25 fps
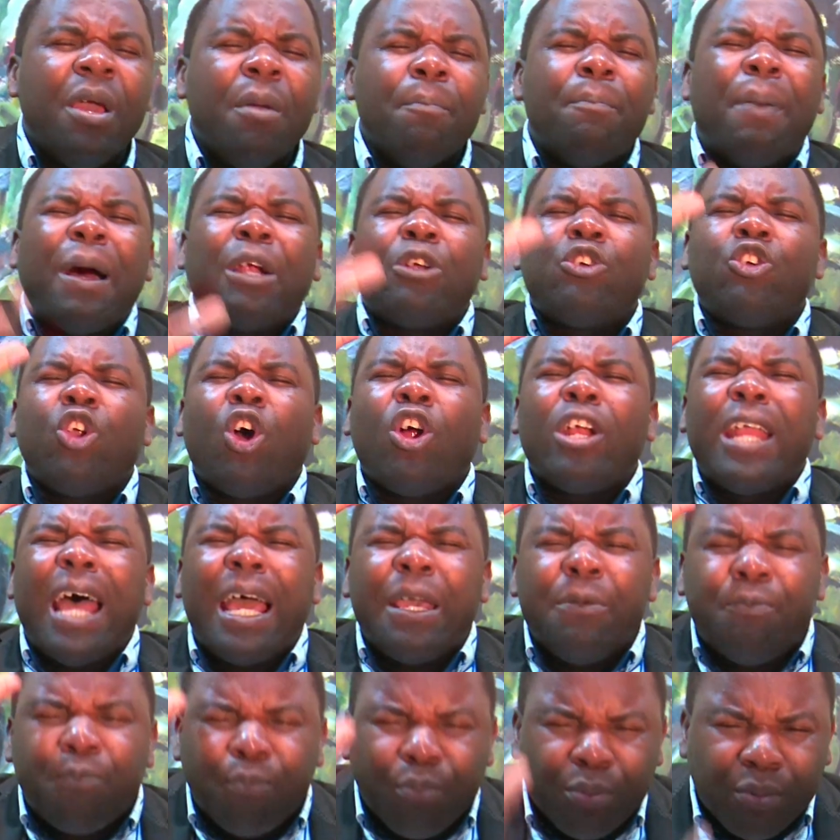But Lord,
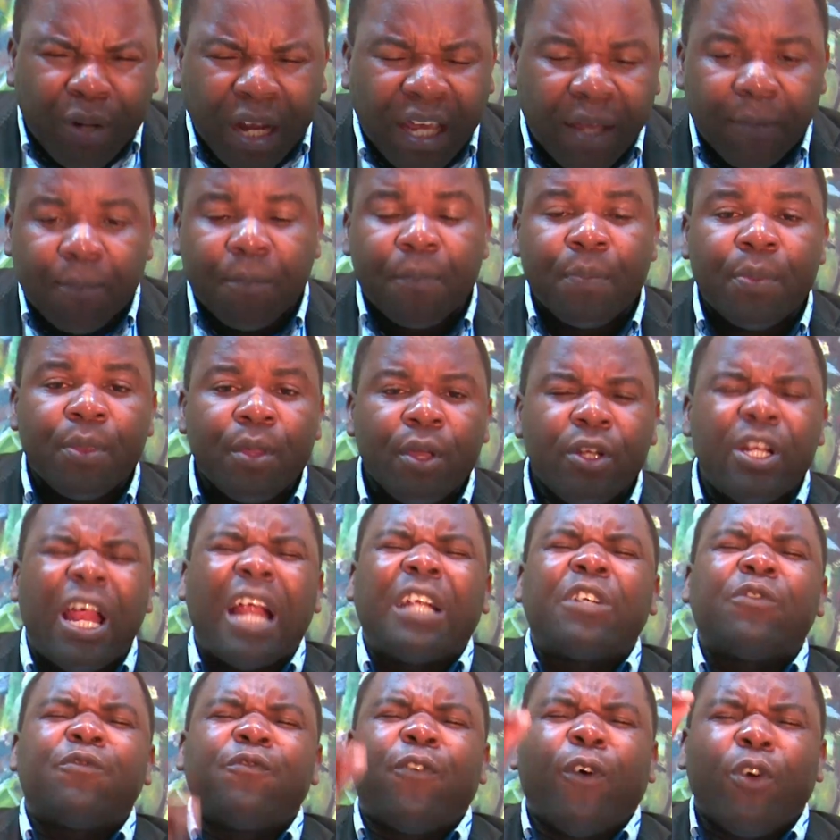I pray
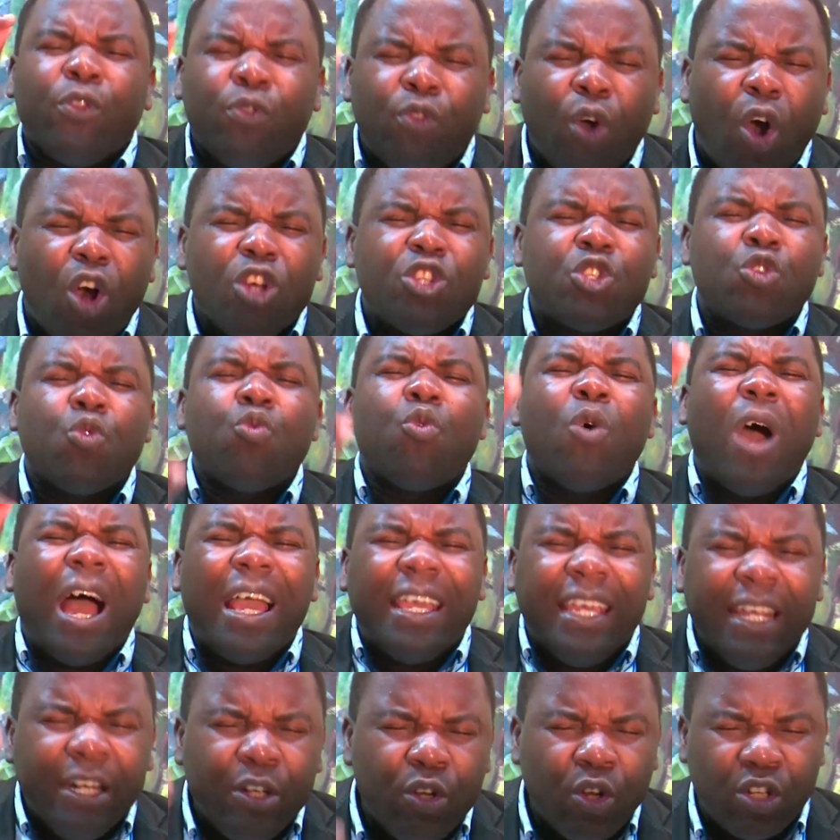that for those who
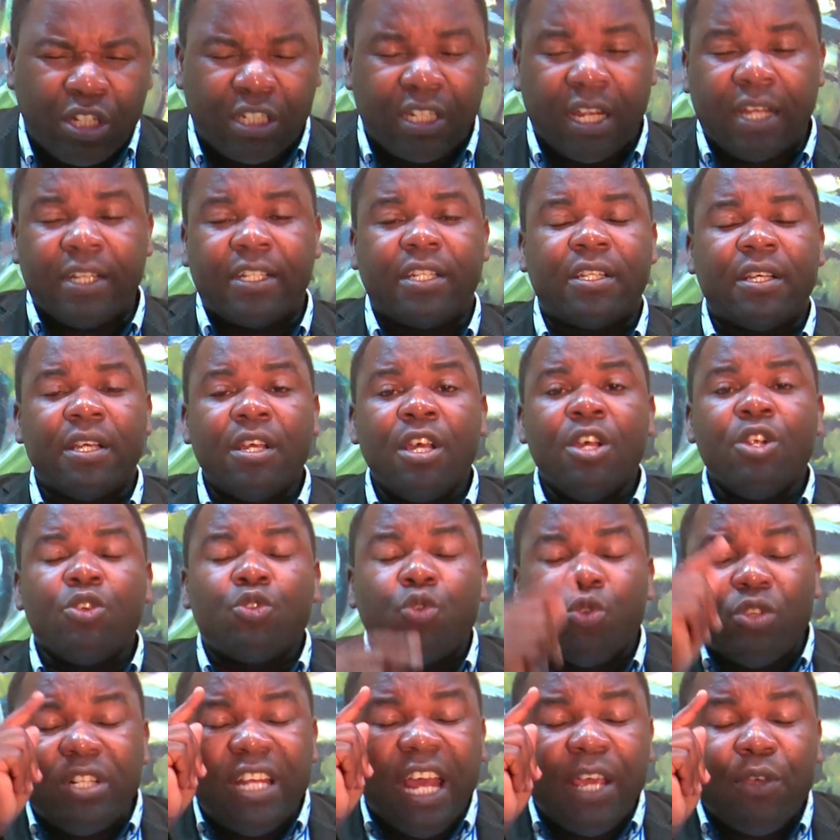are innocent,
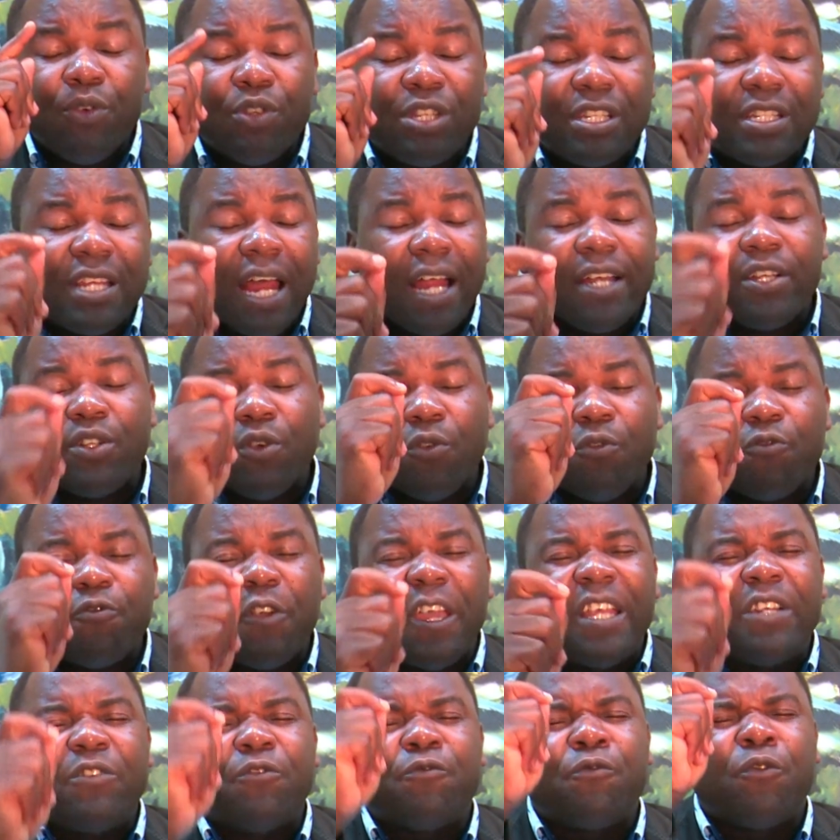today you stand to
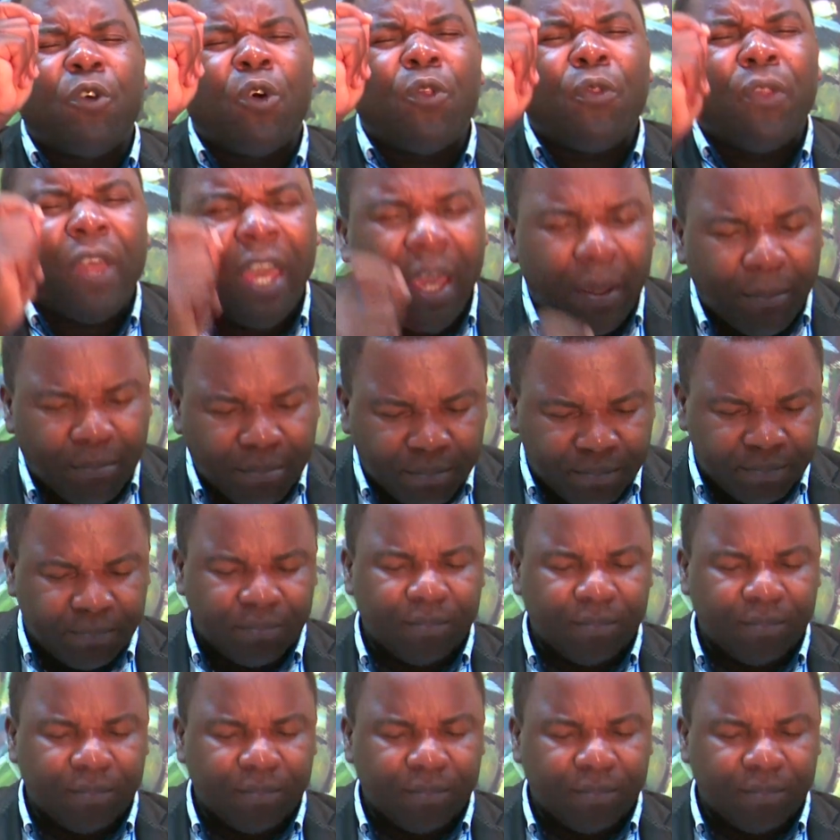fight for them.